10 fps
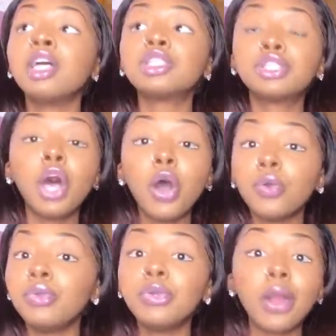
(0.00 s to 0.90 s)

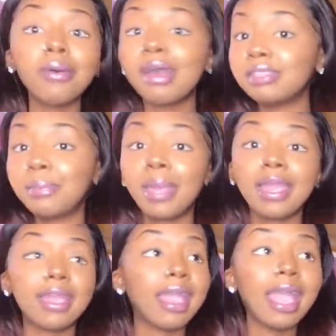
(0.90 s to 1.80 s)
So you don't have to
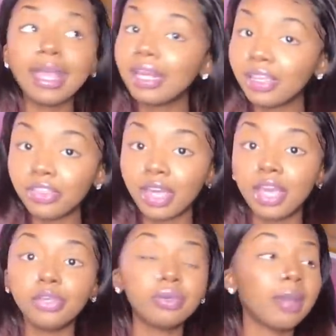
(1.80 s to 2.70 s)
pay
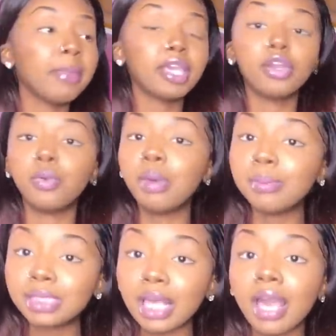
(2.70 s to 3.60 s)
anything. You can make your
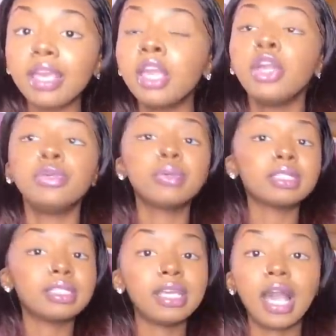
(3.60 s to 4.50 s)
website. You
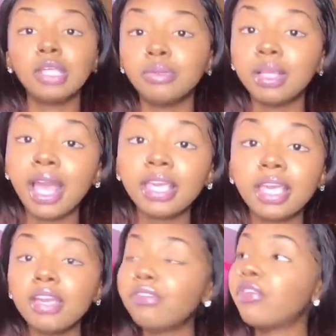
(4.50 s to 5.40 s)
can see how you
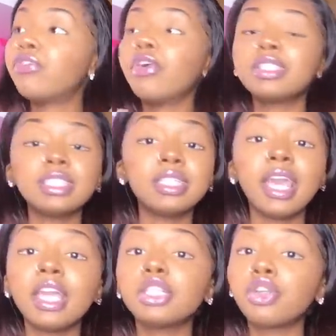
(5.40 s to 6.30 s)
like it for 14
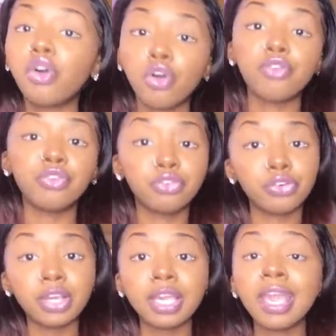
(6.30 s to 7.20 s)
days all for
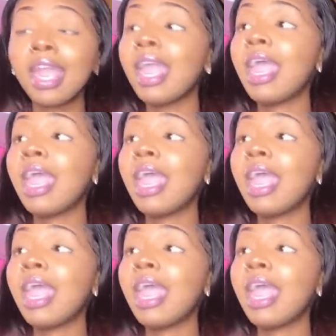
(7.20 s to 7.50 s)
free.